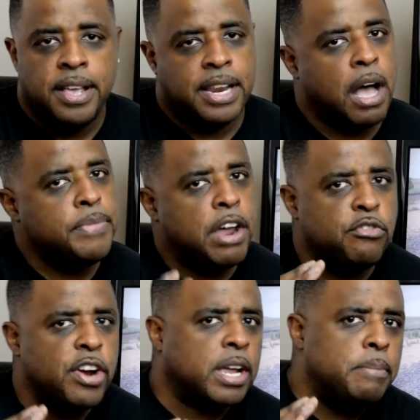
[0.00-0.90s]
Now, I'm not
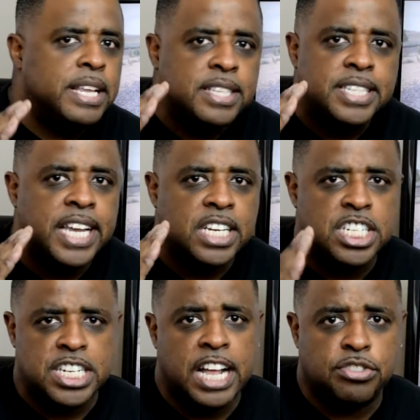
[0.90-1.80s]
recommending taking
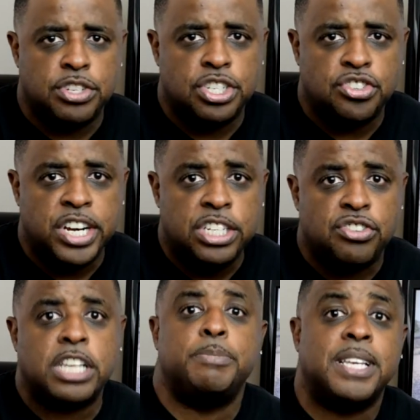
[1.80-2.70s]
shots on the train
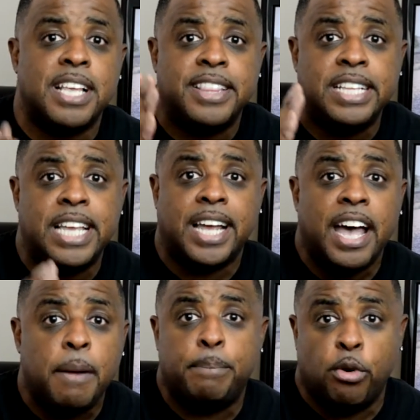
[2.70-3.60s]
tracks because I think they're
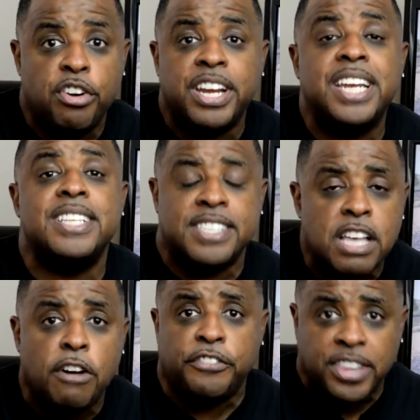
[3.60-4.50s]
kind of boring in
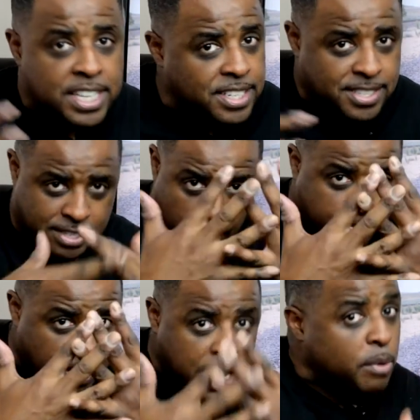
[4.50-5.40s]
itself unless it's
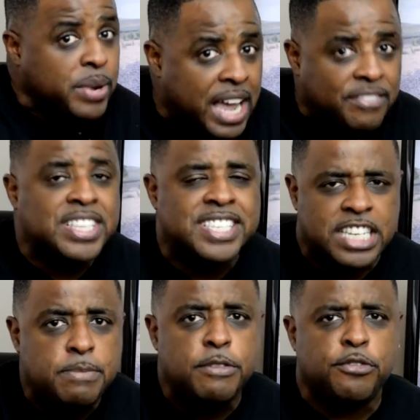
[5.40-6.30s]
something that we haven't
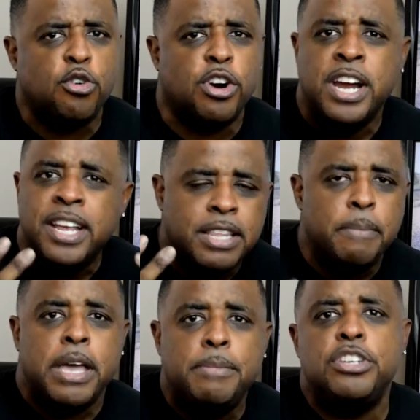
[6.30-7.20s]
seen before, then
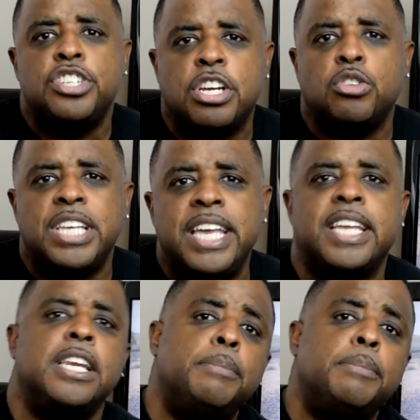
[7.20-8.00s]
maybe you should go take it.